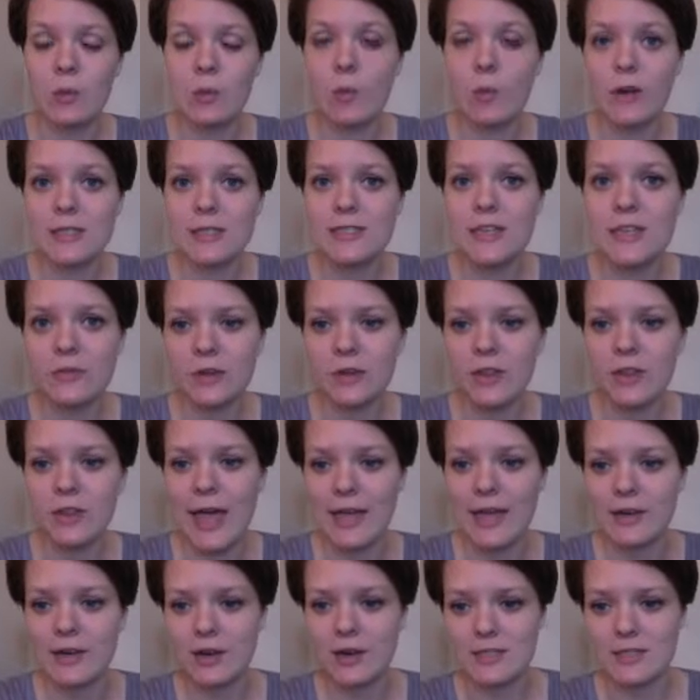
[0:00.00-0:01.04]
more
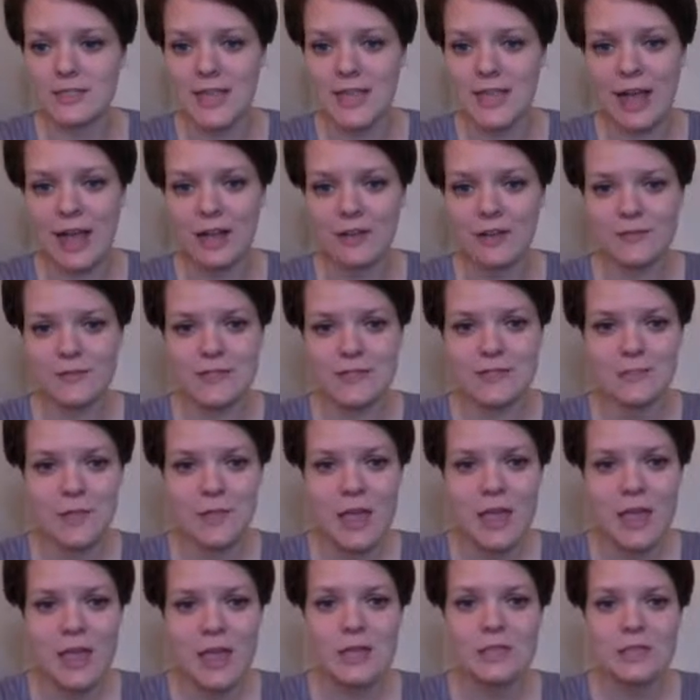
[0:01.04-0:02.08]
self-reliant ourselves.
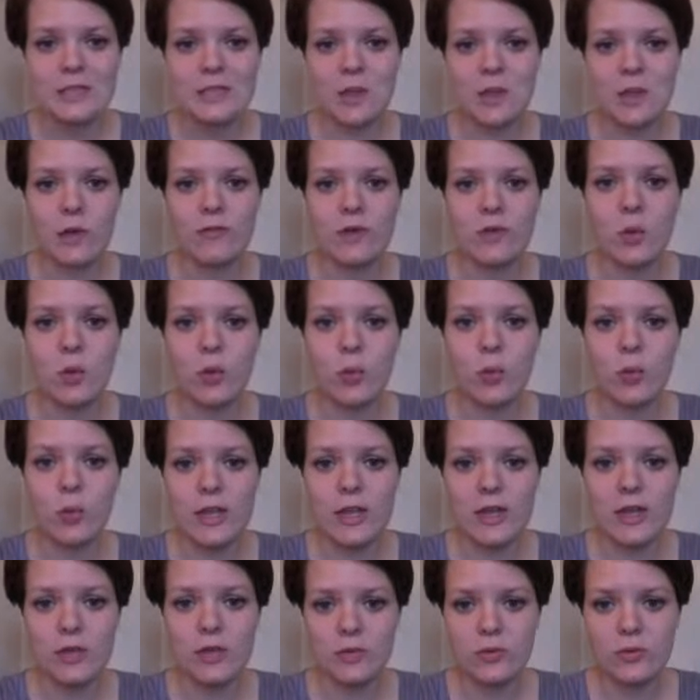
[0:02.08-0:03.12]
So if you will
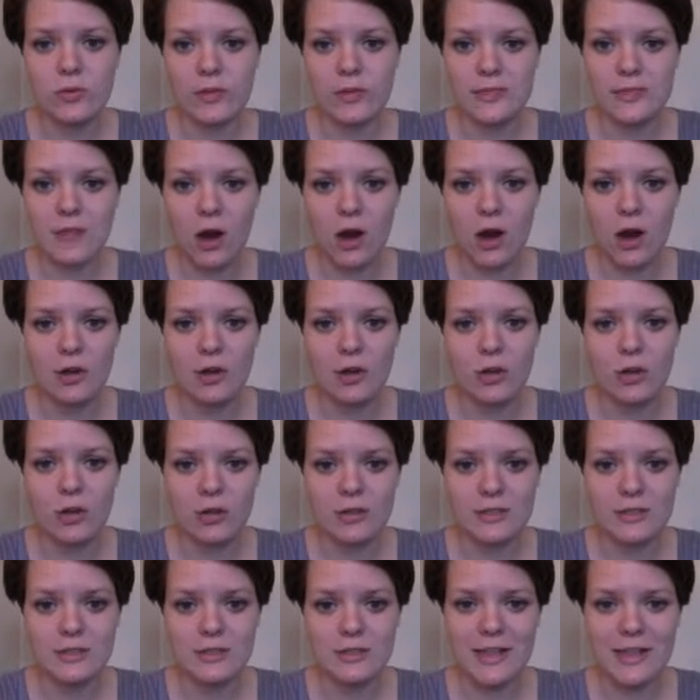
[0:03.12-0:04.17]
read through these
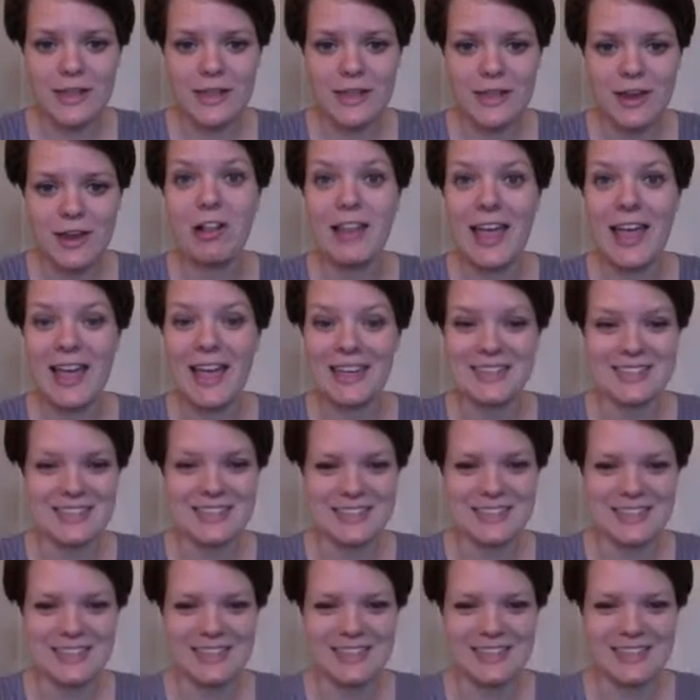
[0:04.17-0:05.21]
articles, they are all
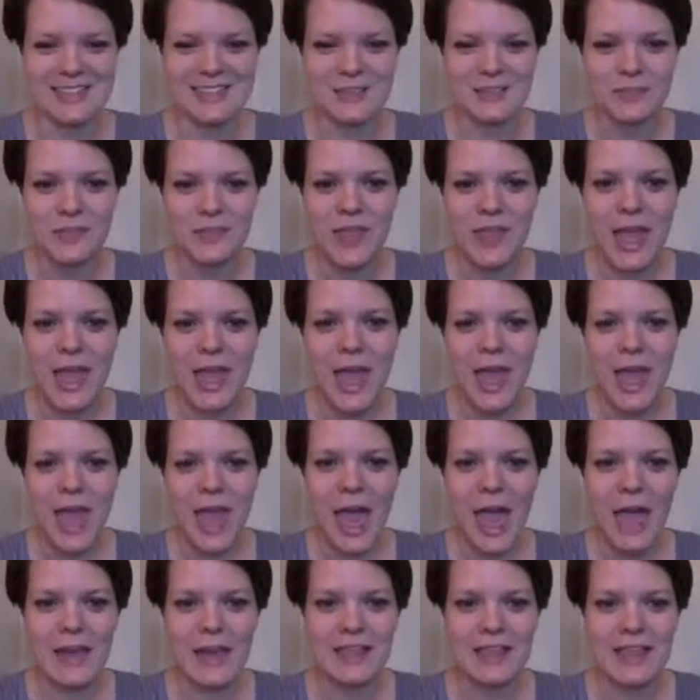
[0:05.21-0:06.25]
excellent.
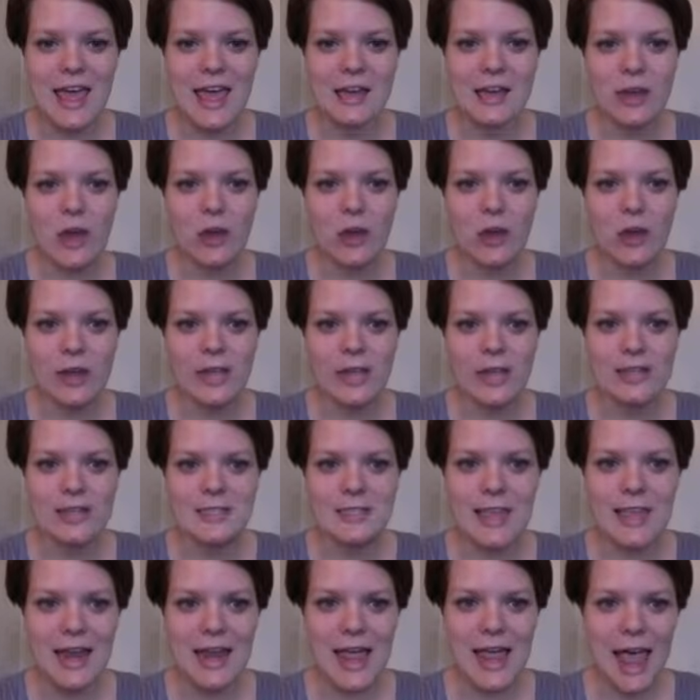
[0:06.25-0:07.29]
And then notice
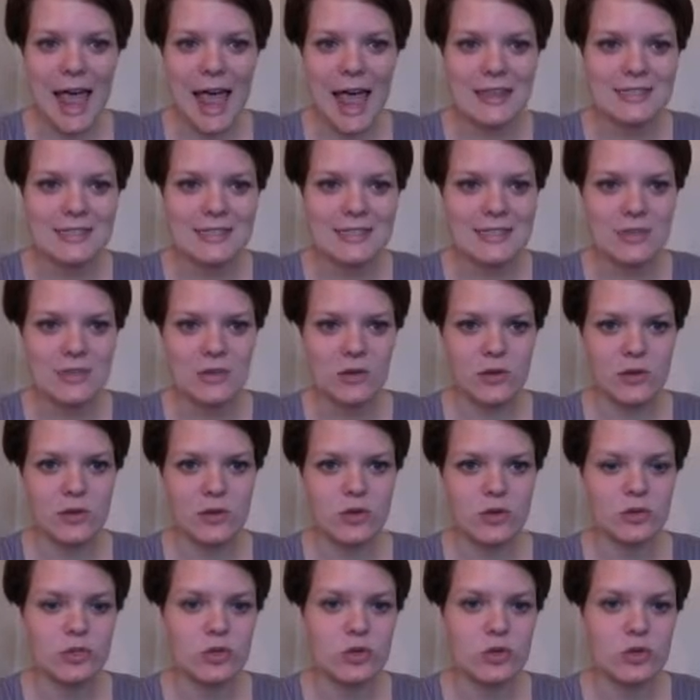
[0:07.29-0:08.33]
that it asks
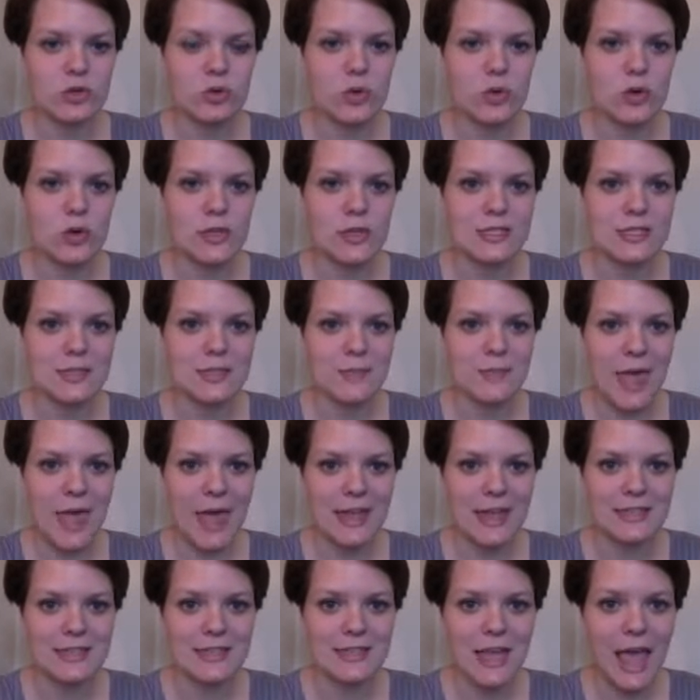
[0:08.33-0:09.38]
you to
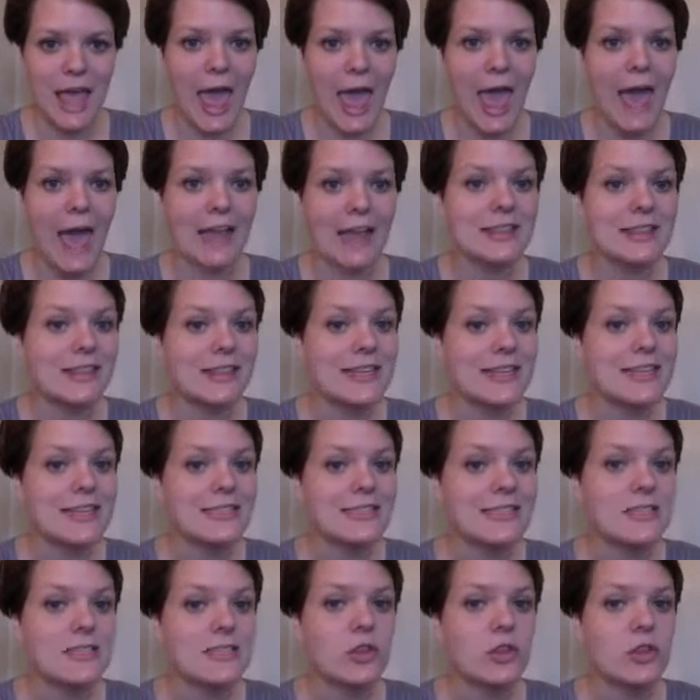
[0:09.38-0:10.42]
spend at
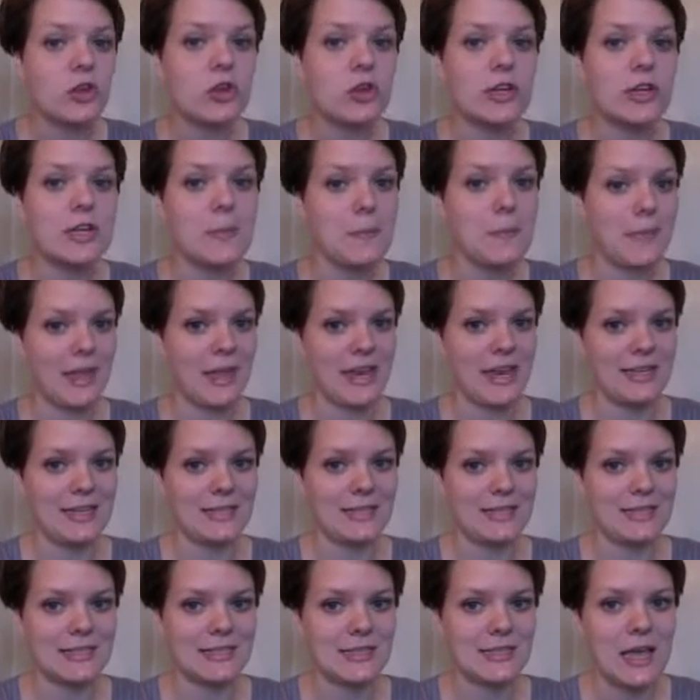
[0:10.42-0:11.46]
least 30
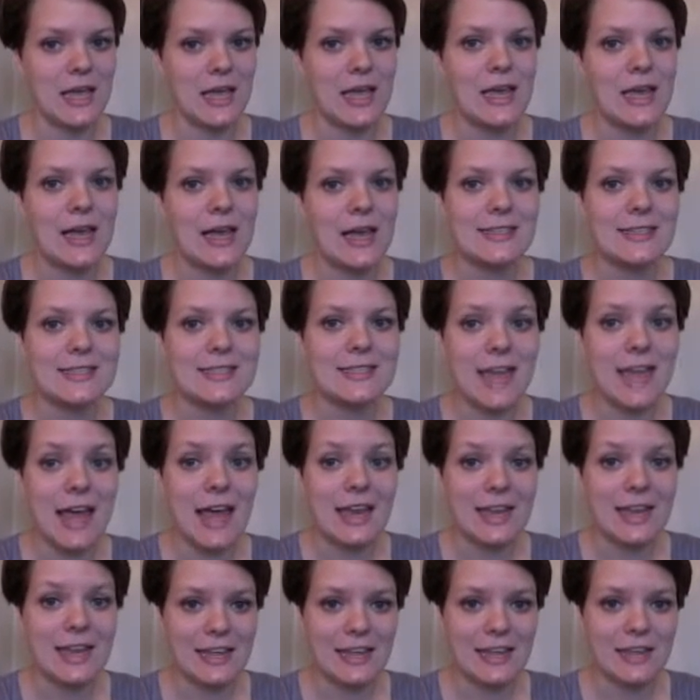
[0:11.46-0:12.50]
minutes
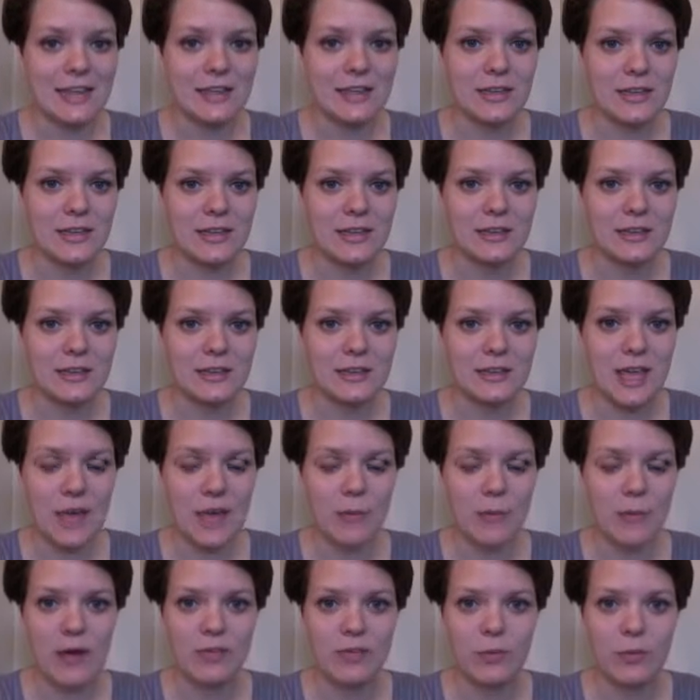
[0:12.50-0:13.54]
studying
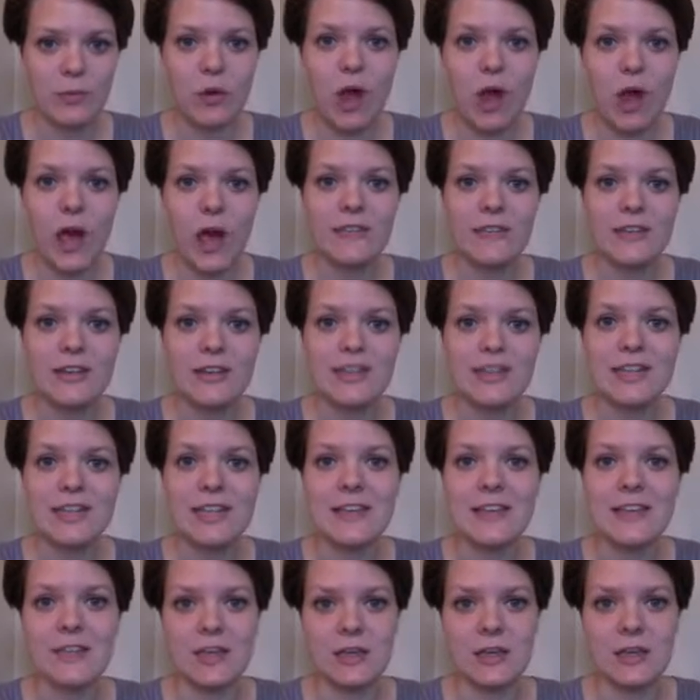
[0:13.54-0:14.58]
some of the Provident
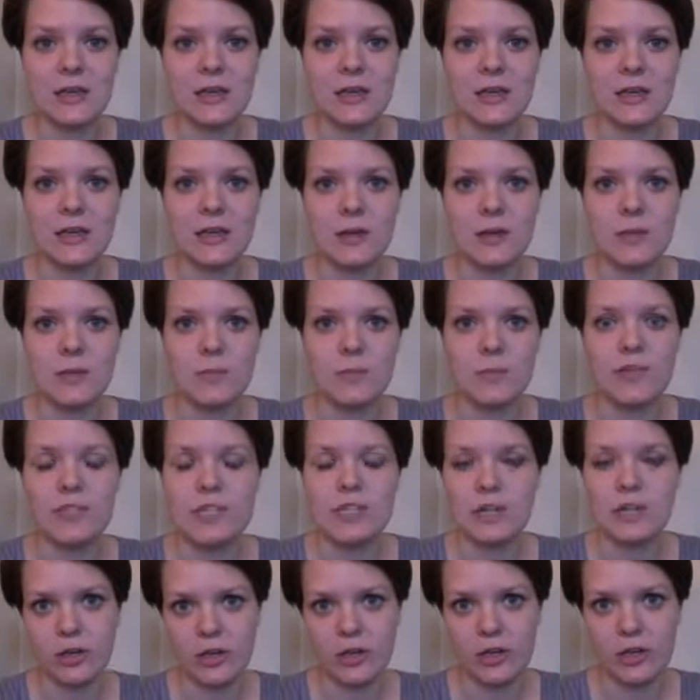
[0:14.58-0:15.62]
Living
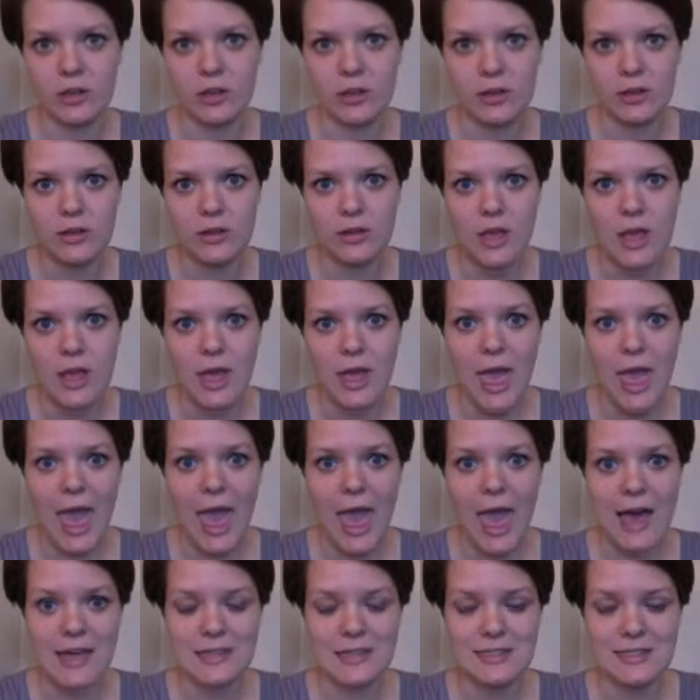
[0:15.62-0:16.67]
material.
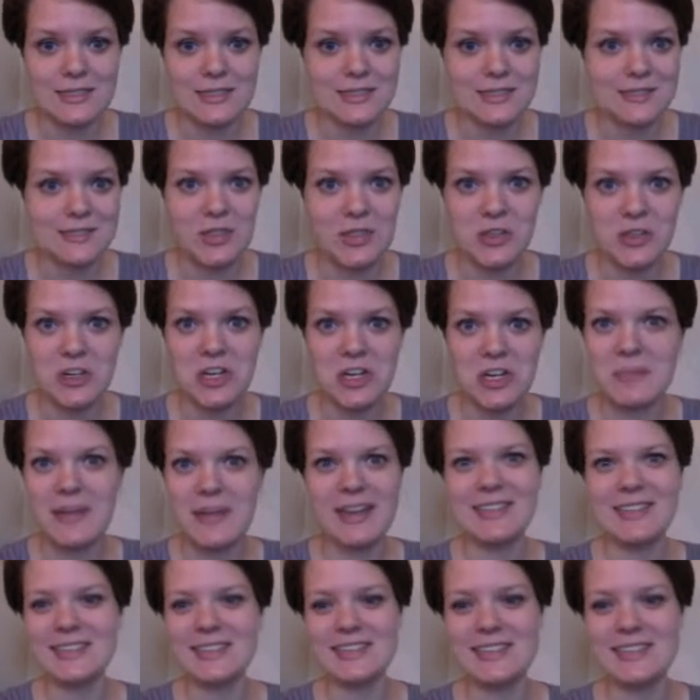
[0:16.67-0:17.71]
And 30
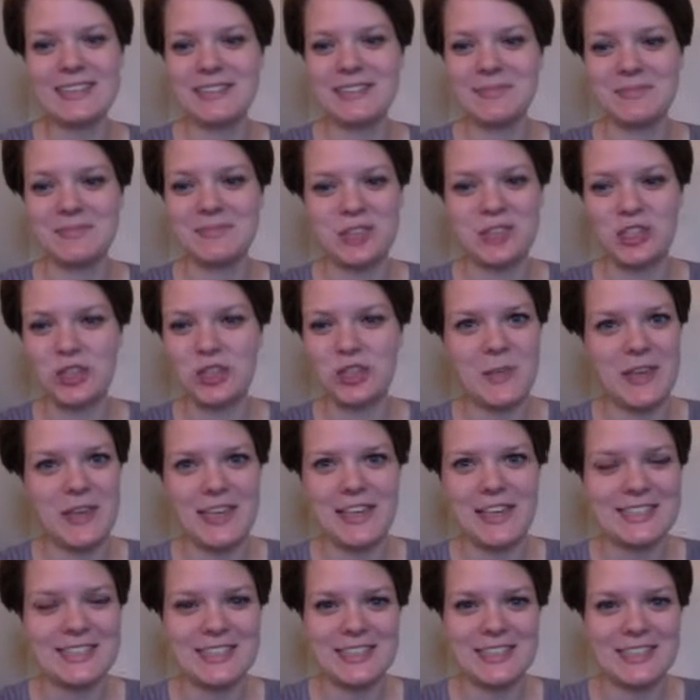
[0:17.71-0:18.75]
minutes should be
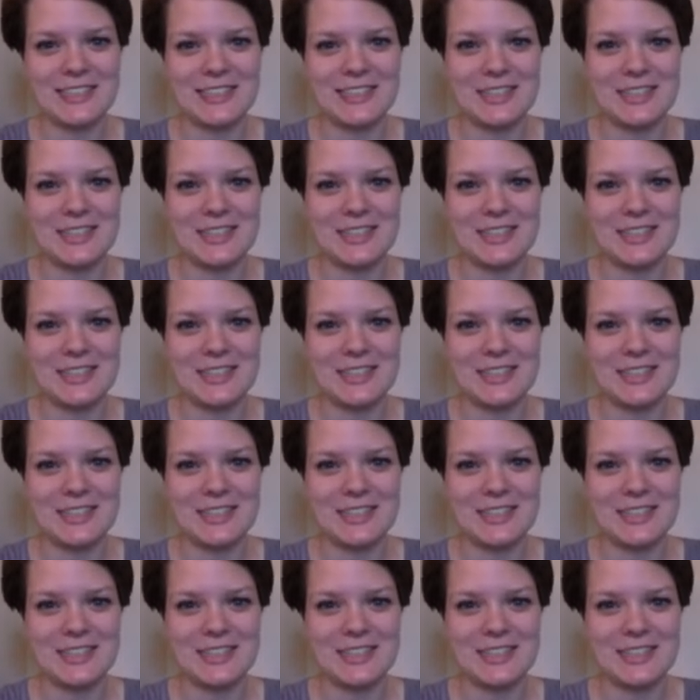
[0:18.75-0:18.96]
easy to